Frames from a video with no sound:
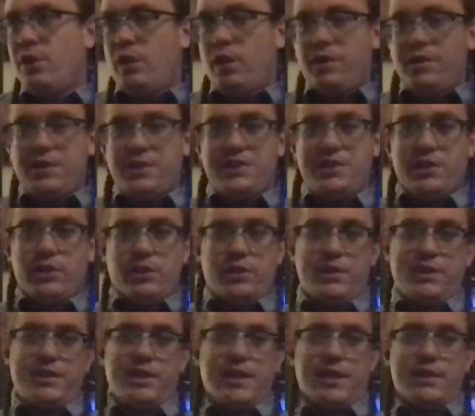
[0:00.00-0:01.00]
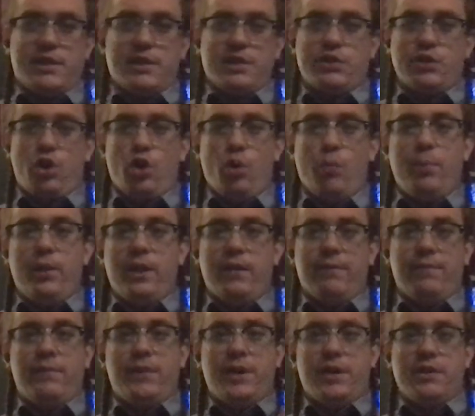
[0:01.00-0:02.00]
on the Series 6 is
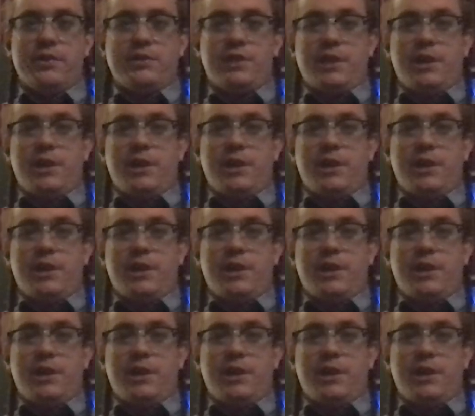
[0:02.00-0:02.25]
open-end funds